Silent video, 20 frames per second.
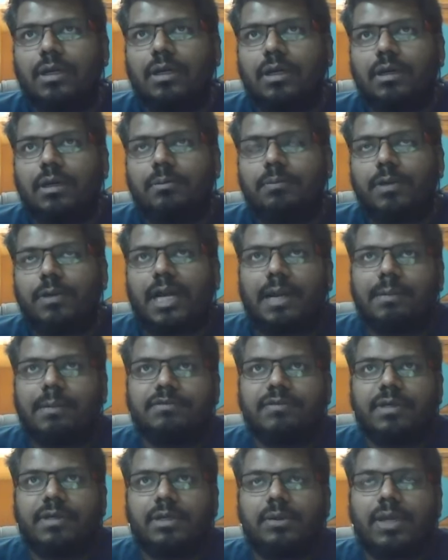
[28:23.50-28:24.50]
perhaps we
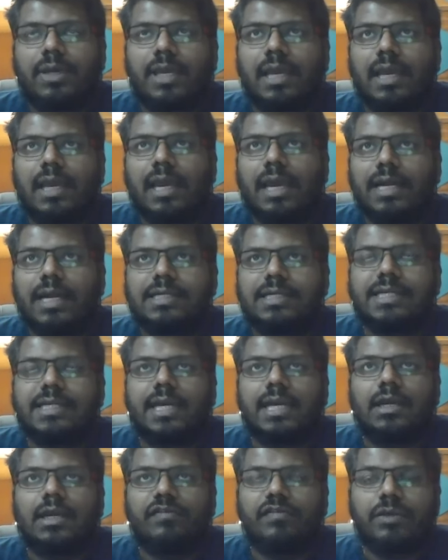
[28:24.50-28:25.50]
are looking at
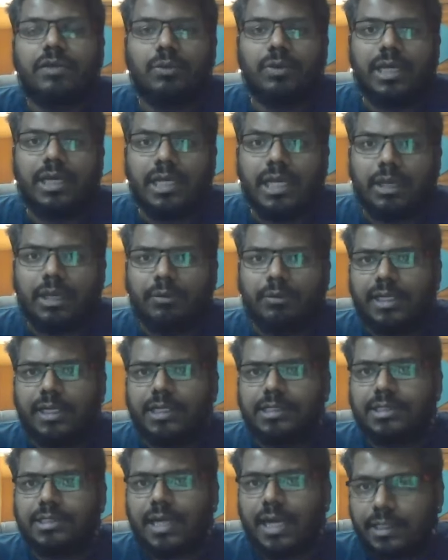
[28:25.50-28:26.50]
setting a few
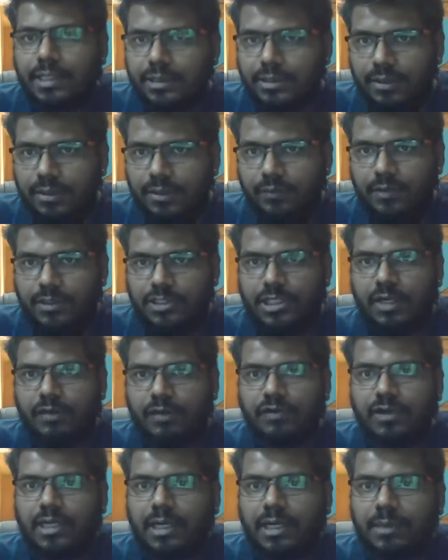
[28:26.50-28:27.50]
inequities right, which have
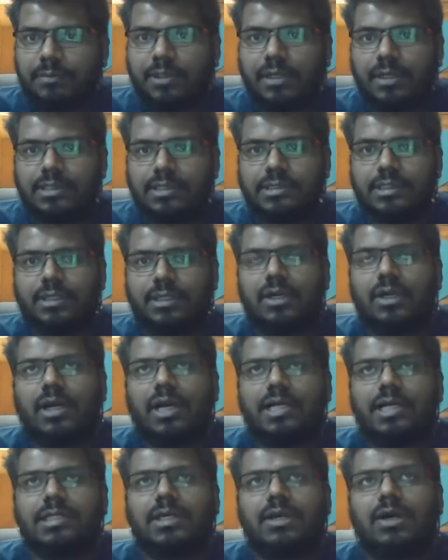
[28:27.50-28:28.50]
crept in
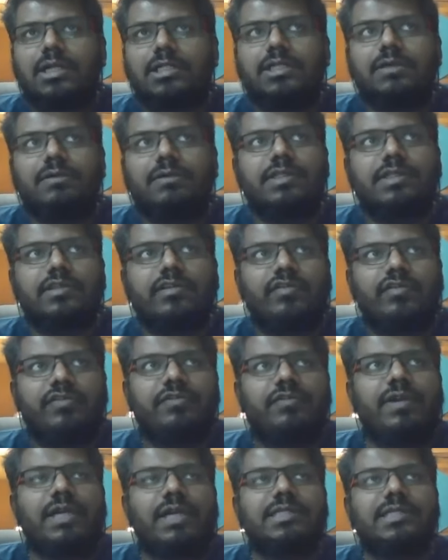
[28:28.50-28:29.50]
as a consequence of,
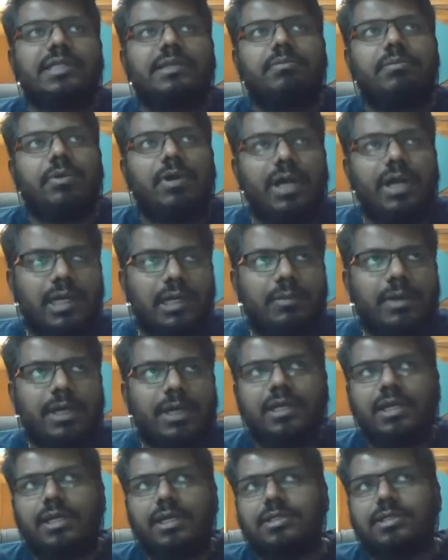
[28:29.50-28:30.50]
let's say, political
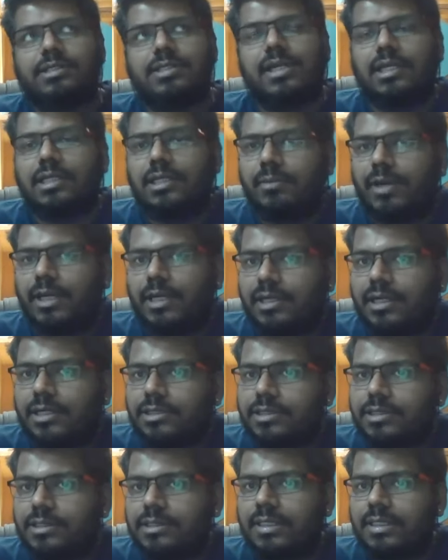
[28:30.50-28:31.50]
machinations and other
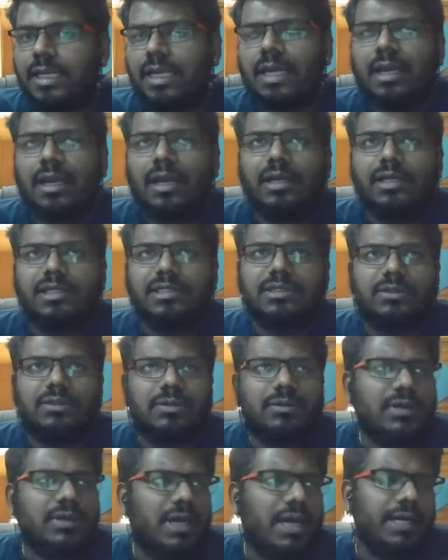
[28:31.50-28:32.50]
machinations.
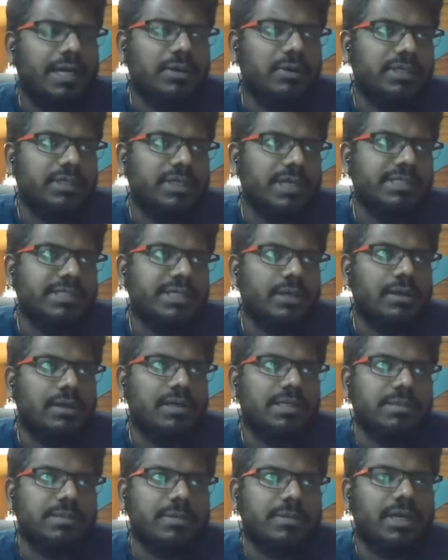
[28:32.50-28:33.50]
So I don't think
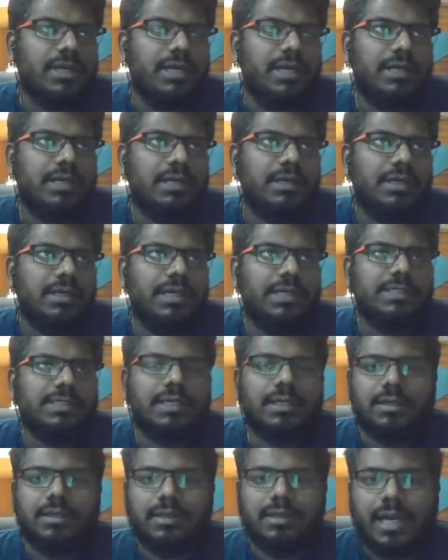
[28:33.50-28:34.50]
secularism in India is
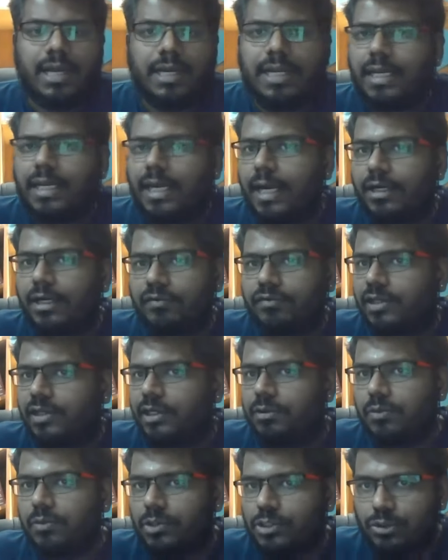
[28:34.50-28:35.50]
under any kind of threat
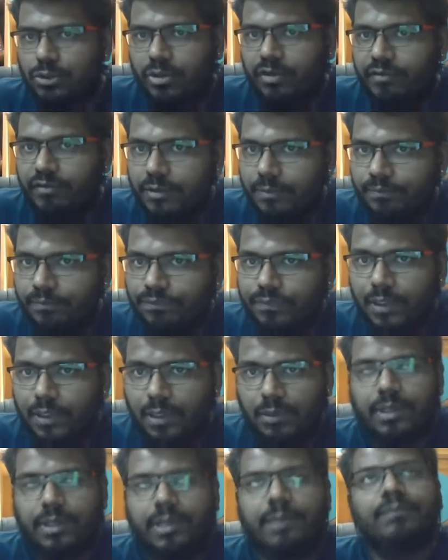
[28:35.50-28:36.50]
whatsoever.
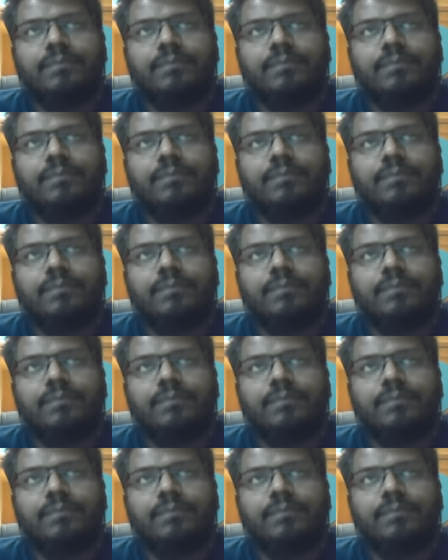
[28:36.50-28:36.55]
Okay.